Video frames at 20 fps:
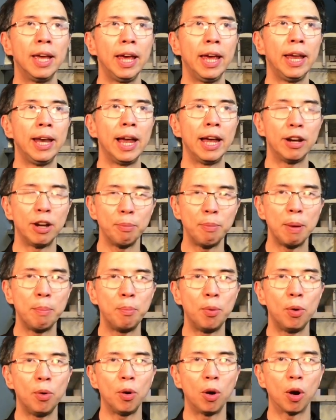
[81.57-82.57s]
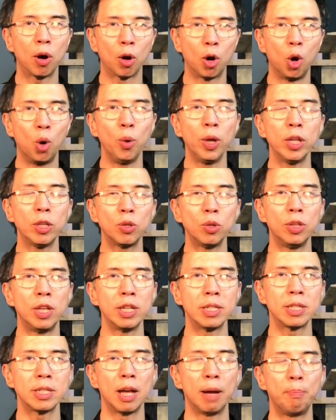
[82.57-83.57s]
And I remember going to
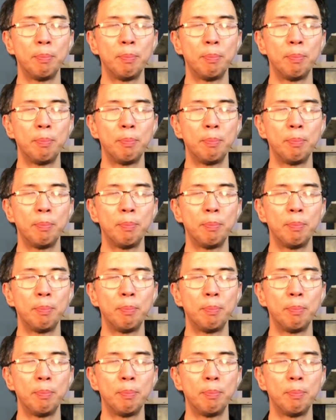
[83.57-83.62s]
this